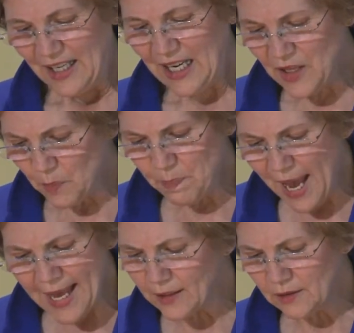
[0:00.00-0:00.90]
In the
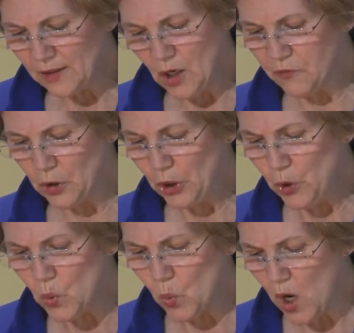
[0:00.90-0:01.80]
battle over
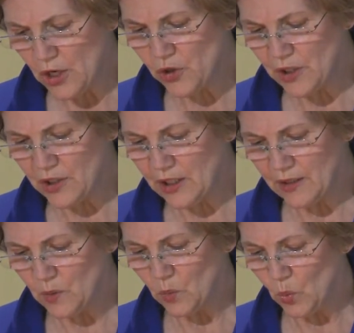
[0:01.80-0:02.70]
who
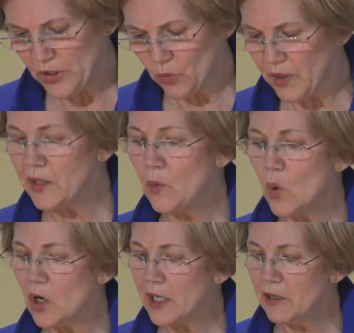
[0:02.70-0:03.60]
Washington was really
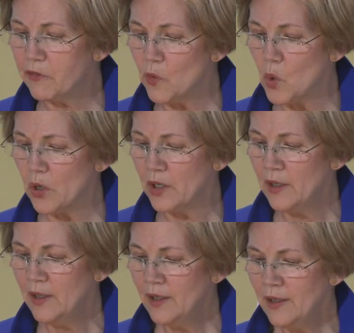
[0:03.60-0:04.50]
working for,
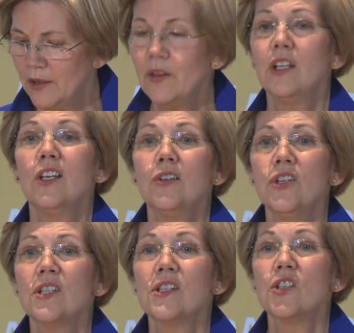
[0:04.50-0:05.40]
the
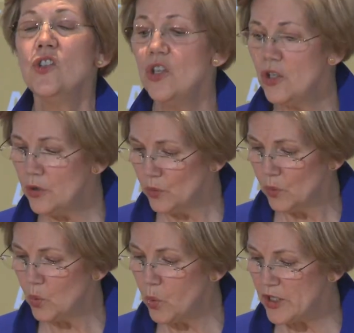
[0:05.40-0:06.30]
unions knew
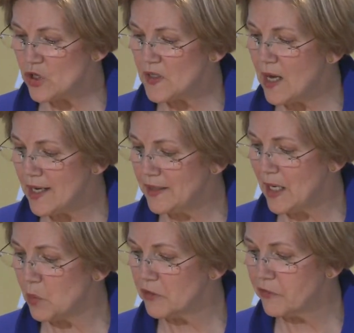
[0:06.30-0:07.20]
which side
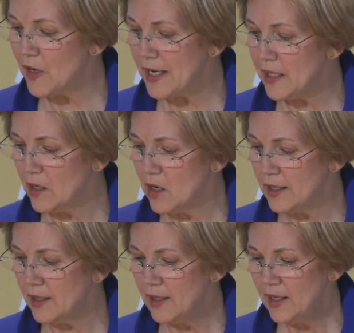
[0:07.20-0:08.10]
they were fighting
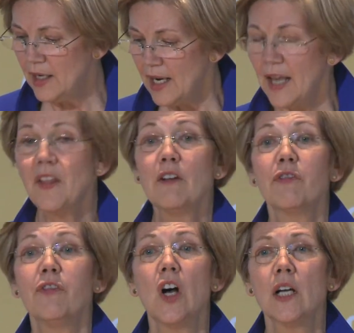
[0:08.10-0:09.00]
on, and they
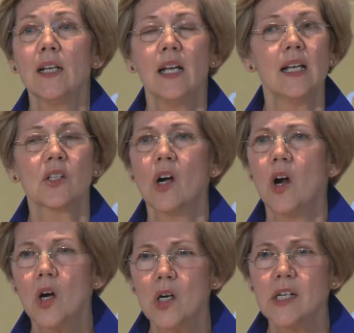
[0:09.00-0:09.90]
fought as
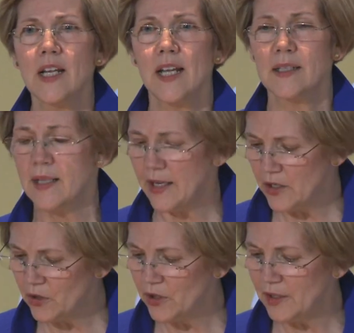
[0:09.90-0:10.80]
hard as they
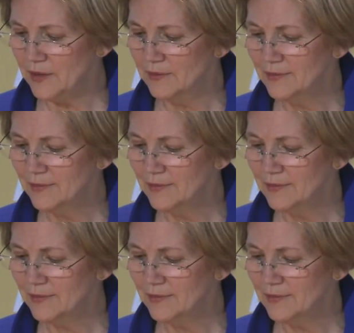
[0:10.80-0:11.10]
could.